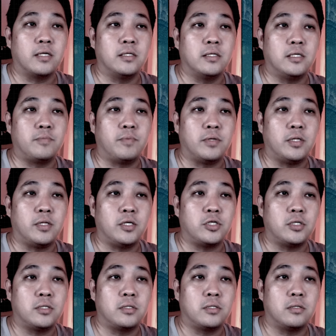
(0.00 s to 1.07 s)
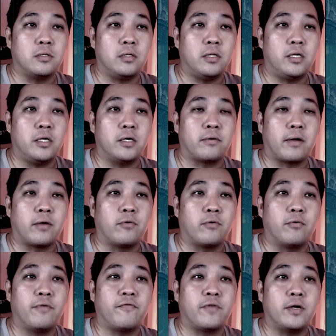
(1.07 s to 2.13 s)
these positions near
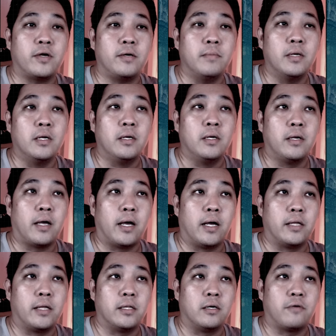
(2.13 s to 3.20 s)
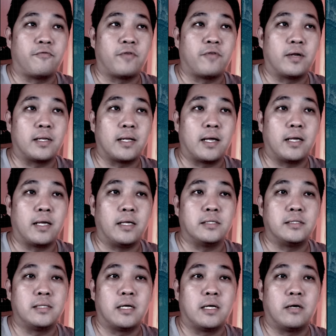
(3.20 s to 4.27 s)
Krajhorivka, and the front line
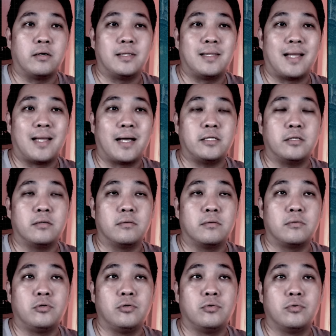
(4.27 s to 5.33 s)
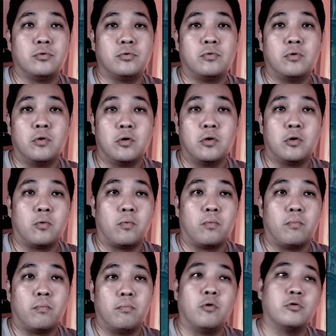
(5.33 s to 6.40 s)
is now aligned to
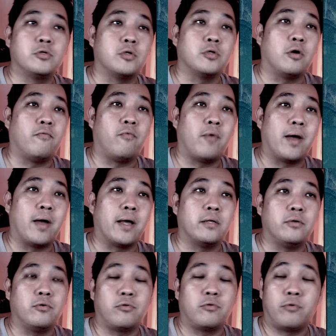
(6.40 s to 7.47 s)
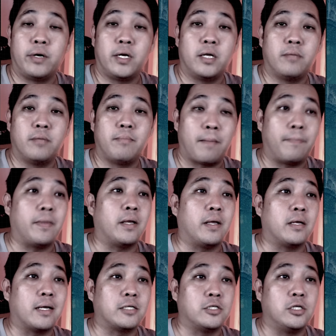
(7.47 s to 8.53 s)
most of where the Ukrainian
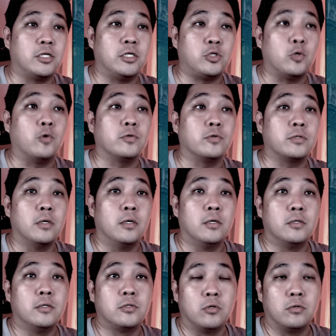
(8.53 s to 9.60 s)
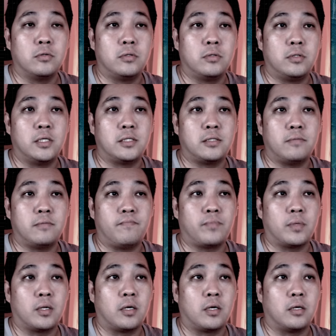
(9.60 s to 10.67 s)
mapping actually shows. So this
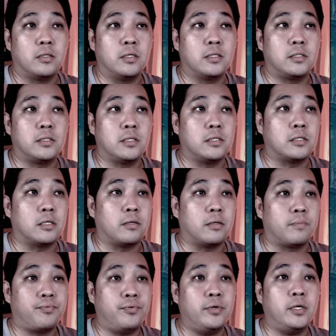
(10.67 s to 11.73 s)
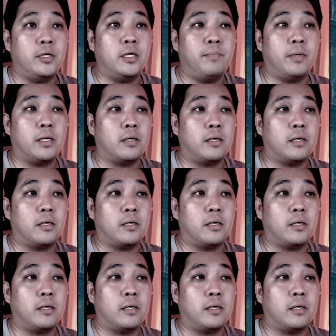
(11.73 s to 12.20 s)
is a pretty big